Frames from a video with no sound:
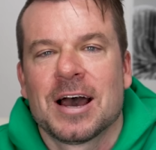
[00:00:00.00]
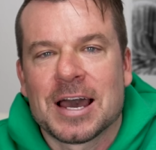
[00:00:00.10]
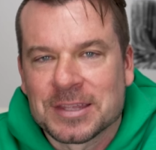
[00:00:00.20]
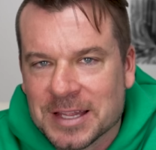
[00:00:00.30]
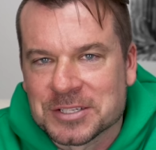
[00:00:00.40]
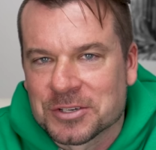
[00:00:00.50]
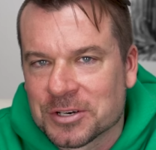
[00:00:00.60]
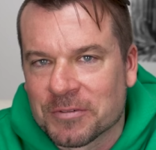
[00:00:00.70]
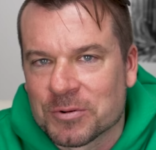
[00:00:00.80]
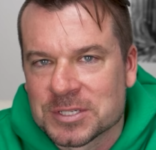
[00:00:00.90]
I think that's a good
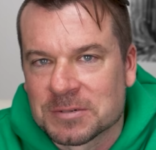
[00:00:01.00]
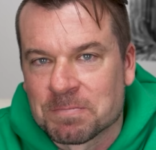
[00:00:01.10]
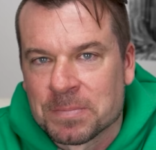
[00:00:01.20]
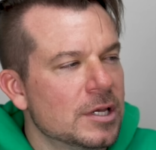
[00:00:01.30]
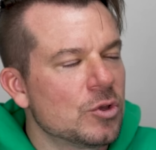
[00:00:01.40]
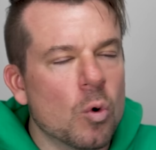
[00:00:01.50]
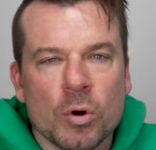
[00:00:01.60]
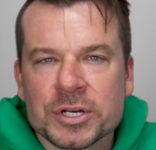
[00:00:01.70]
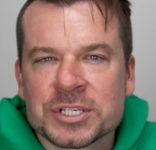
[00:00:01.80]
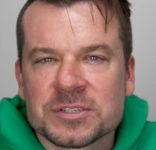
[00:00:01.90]
enough reason. The
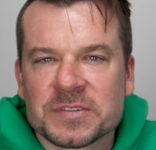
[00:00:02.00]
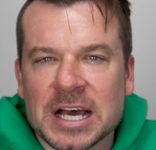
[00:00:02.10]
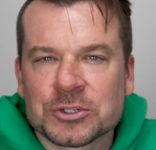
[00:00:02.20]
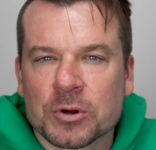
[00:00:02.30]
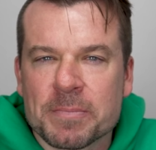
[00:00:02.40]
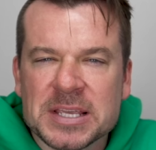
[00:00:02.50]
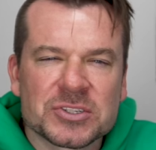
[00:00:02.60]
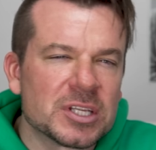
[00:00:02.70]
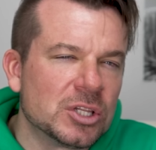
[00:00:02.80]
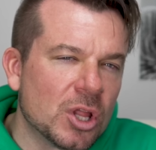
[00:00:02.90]
origins of natto are
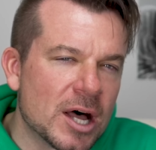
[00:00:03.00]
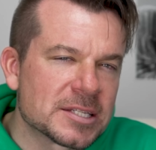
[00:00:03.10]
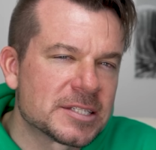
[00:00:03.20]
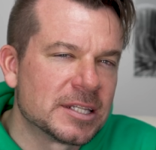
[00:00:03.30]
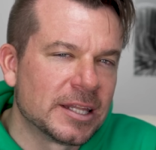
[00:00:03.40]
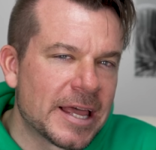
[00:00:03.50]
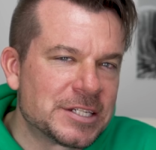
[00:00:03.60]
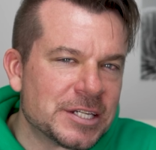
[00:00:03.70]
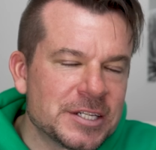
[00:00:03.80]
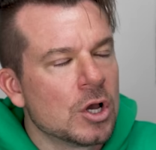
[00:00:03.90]
basically lost in
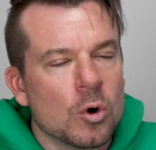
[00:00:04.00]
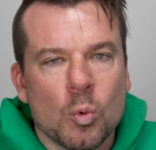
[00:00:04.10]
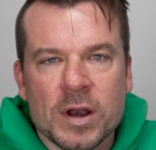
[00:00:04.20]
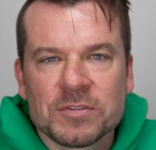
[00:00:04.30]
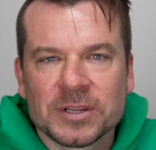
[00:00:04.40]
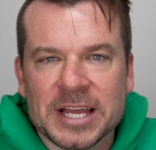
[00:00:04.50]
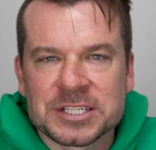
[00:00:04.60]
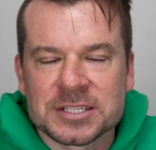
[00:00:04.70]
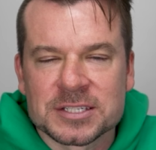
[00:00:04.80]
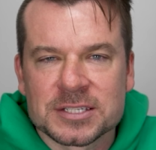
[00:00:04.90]
legend. One of the
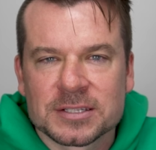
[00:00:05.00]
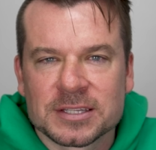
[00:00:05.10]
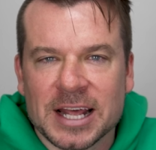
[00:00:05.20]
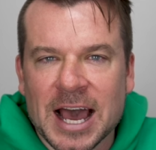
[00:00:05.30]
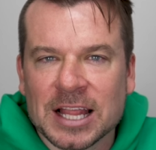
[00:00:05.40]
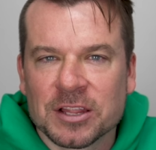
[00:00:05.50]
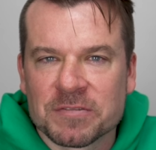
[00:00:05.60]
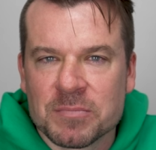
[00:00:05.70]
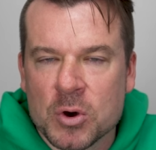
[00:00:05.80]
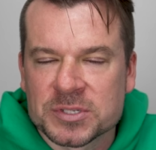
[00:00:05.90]
legends that I
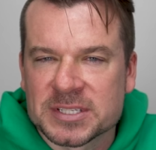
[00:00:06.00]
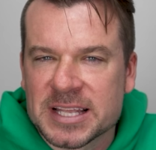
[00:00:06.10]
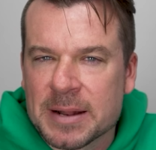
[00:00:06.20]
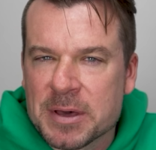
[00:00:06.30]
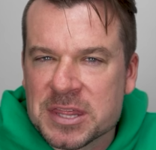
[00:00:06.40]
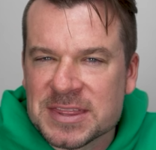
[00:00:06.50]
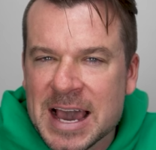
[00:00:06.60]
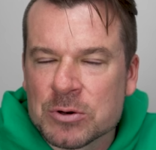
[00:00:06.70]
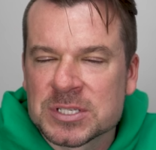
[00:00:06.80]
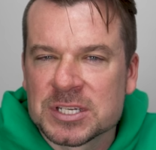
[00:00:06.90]
love most is that about
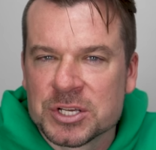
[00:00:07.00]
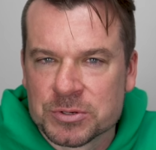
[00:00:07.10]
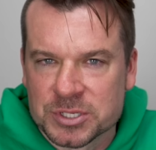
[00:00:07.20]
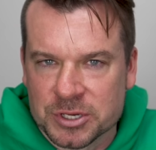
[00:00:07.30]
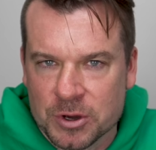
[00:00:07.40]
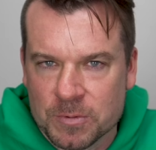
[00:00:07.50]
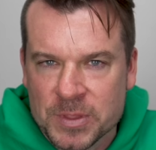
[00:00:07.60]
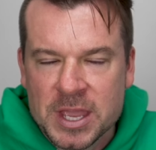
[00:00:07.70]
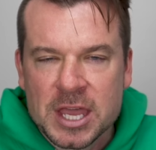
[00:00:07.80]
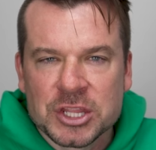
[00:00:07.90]
1,000 years ago,
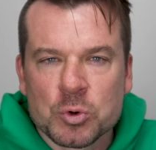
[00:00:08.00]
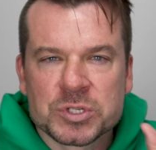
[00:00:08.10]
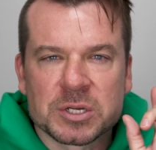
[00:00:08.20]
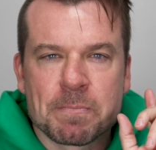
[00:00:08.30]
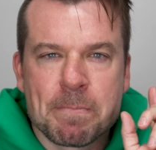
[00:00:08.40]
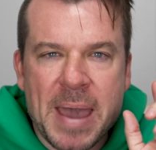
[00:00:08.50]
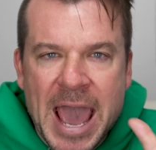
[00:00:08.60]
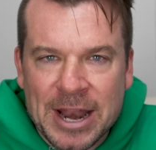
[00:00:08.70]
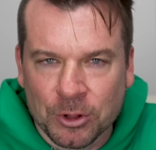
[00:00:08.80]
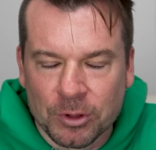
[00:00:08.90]
there was a
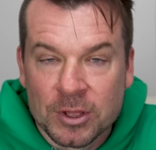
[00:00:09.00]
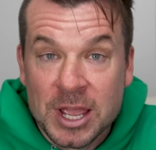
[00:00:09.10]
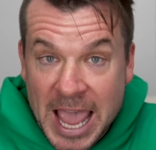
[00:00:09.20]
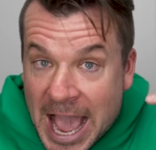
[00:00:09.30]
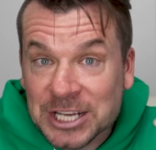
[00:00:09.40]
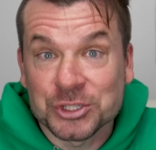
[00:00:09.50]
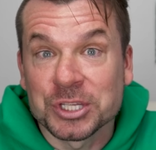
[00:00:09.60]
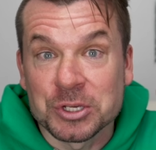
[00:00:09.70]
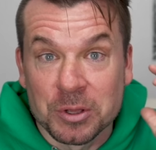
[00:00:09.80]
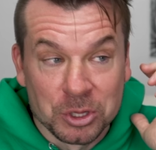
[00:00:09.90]
battle,
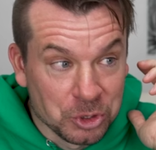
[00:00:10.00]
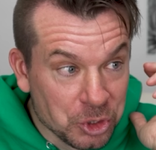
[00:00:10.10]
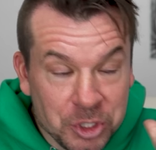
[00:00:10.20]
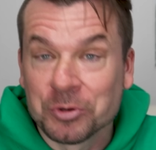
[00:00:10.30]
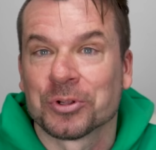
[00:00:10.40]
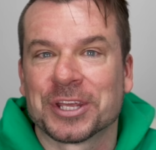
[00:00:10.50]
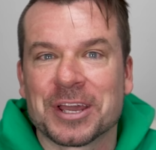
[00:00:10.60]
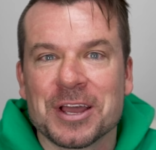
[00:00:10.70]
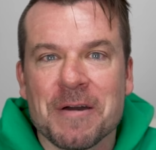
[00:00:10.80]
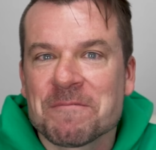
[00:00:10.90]
actually
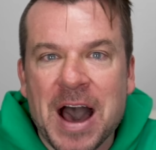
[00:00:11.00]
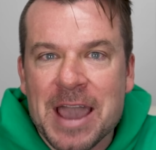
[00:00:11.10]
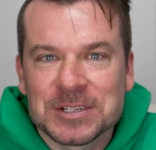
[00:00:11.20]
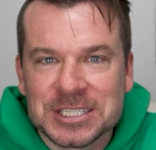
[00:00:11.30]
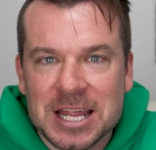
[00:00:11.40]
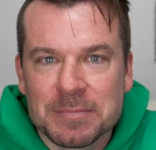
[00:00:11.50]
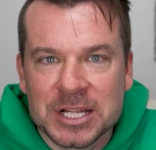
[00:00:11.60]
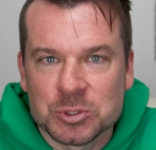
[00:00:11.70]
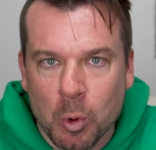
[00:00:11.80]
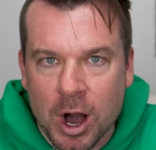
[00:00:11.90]
literally 5 to 10
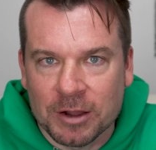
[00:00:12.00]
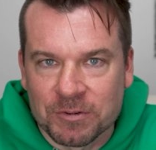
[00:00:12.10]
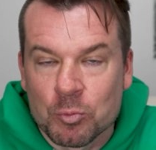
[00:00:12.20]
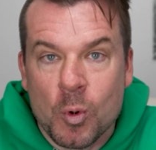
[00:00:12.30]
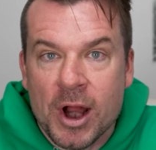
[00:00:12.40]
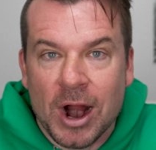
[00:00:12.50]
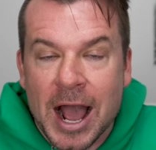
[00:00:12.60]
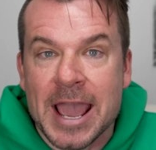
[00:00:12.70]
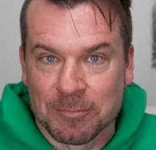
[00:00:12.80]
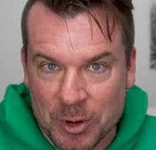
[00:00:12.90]
minutes walk from where
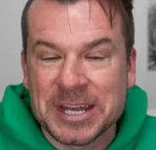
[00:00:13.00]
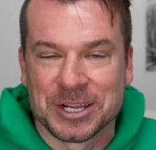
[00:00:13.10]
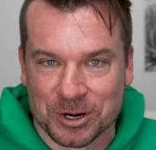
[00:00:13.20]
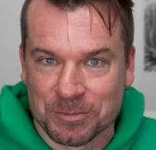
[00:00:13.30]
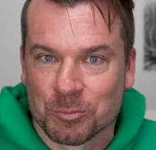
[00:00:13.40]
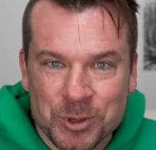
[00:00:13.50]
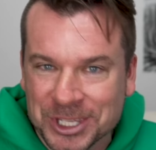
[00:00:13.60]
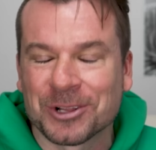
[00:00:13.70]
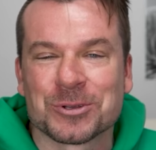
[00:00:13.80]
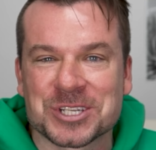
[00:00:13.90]
I am right here,
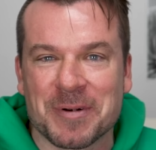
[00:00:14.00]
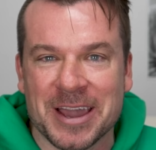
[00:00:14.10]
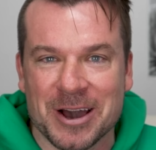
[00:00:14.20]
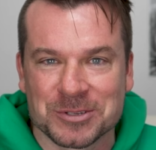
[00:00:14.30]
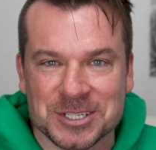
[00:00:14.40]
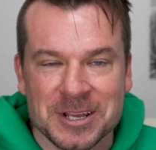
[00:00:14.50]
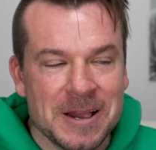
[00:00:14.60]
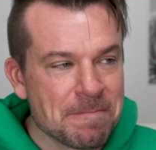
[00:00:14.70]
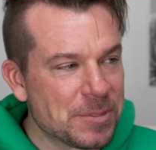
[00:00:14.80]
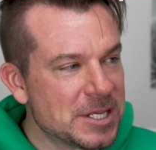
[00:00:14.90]
really close to my house.
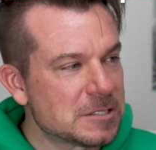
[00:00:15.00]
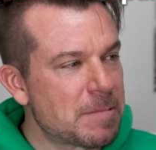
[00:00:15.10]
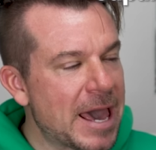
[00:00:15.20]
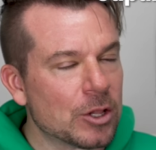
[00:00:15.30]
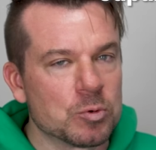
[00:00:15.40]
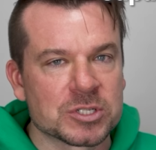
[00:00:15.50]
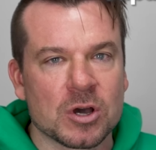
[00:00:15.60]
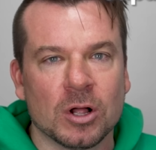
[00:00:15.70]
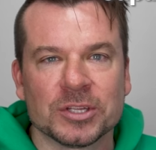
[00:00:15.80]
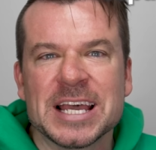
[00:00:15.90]
This battle was
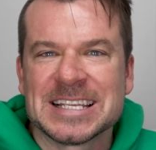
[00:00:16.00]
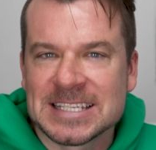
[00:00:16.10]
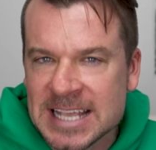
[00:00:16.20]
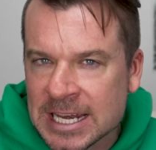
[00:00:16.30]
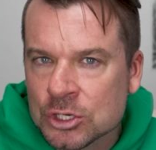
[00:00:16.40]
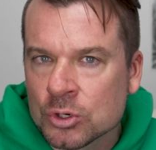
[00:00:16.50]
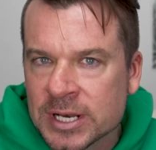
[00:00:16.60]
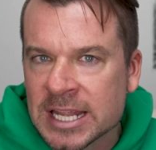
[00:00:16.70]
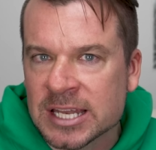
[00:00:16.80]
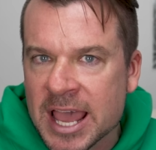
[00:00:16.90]
called
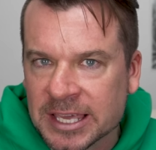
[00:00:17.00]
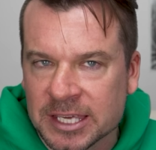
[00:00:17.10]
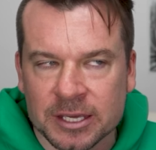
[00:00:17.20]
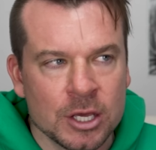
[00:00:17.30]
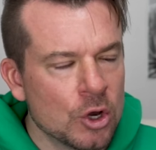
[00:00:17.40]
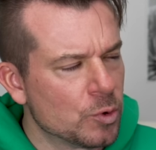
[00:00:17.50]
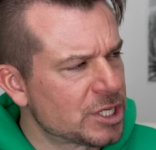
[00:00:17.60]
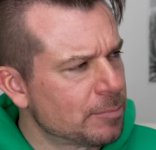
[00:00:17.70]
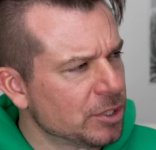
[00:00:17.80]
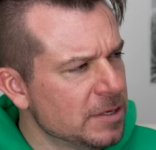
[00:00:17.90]
Zenkunen Eki,
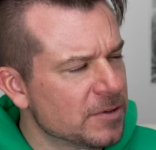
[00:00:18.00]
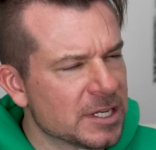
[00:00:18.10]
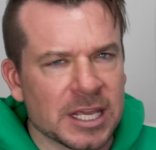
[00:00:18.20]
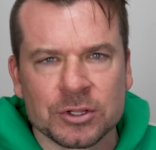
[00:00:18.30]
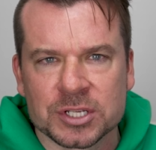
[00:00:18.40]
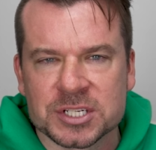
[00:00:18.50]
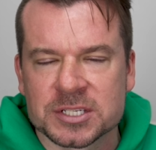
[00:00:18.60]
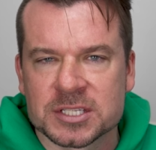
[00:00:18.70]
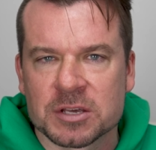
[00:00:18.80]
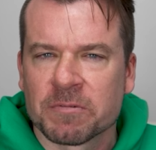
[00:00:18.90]
which I believe in English
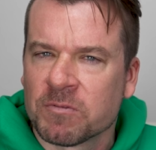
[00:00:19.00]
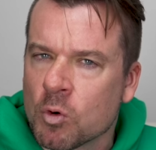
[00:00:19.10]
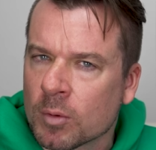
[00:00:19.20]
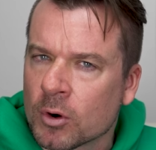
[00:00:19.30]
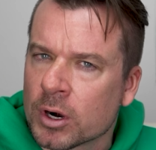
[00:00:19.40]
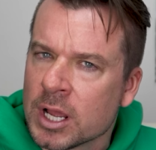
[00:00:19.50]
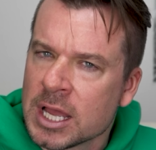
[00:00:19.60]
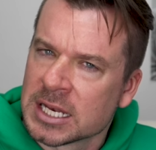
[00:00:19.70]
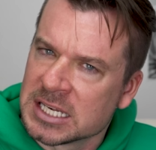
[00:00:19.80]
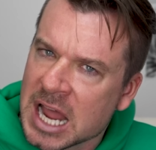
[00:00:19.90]
is the former
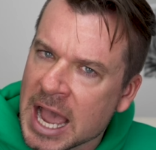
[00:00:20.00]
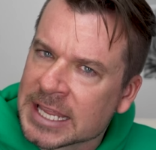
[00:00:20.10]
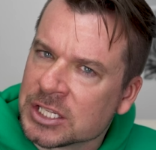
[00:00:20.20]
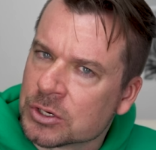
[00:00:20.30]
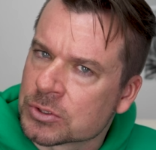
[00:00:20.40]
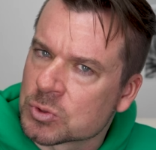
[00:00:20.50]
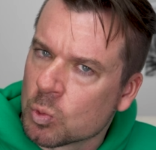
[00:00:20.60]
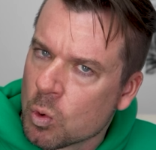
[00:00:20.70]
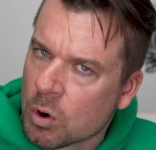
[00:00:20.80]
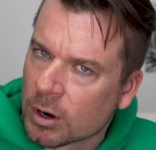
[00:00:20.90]
9 Years'
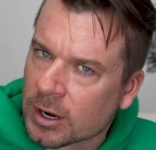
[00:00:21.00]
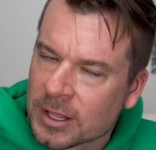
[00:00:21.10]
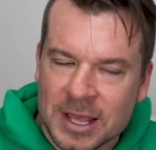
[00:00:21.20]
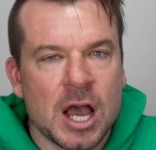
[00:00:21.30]
War.